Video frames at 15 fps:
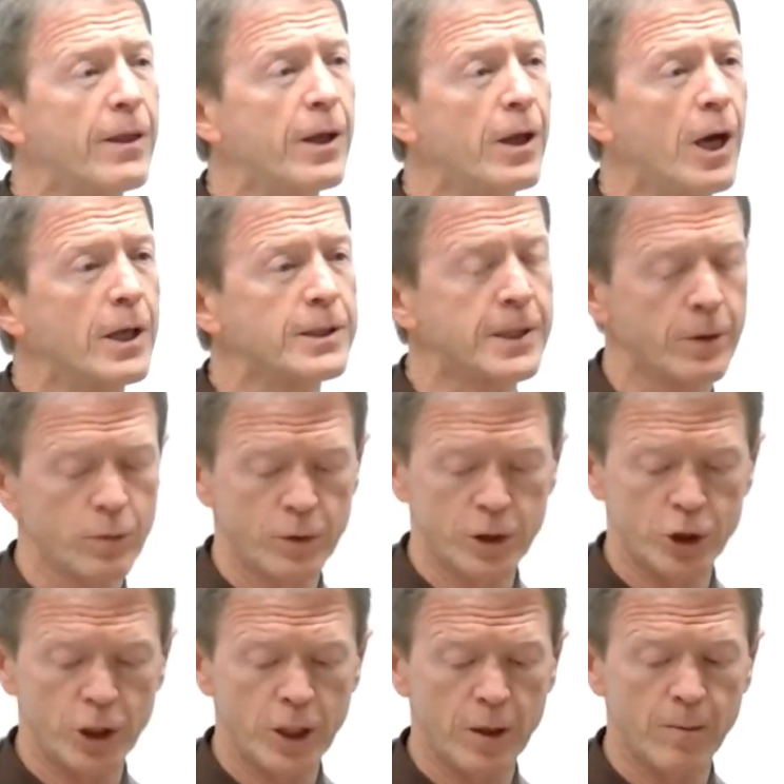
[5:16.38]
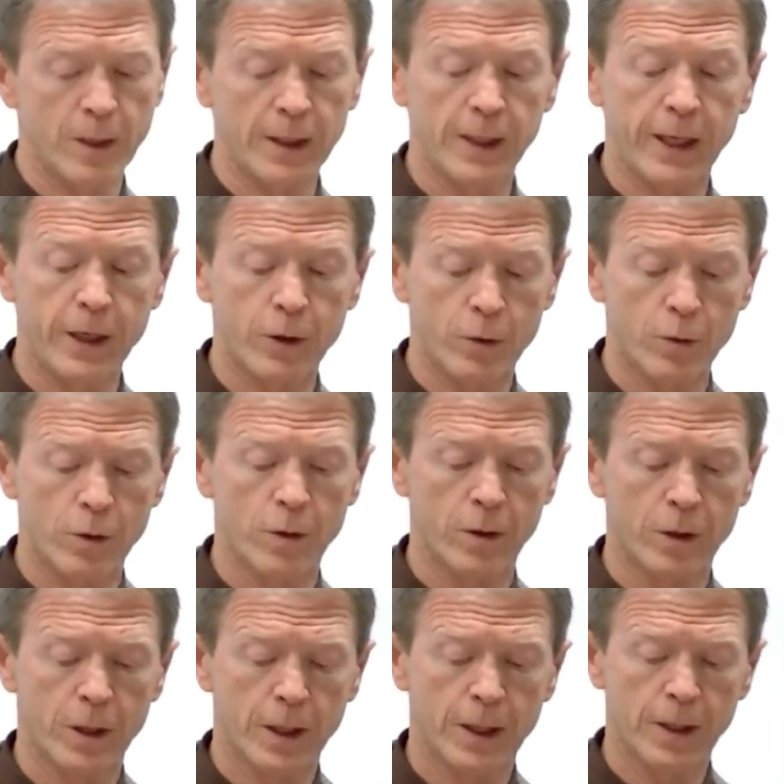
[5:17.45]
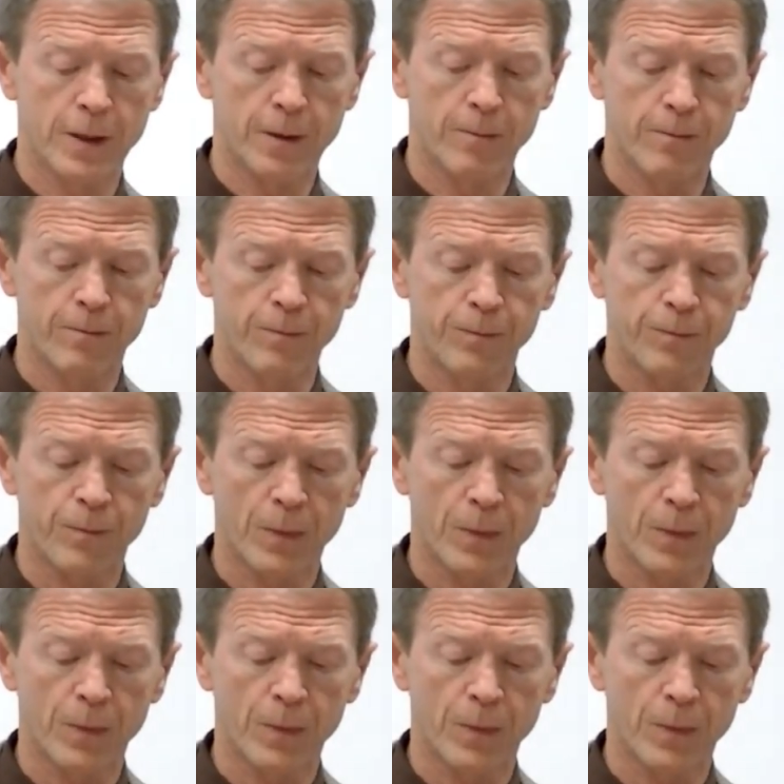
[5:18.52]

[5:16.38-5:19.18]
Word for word: the Nazi regime and later um,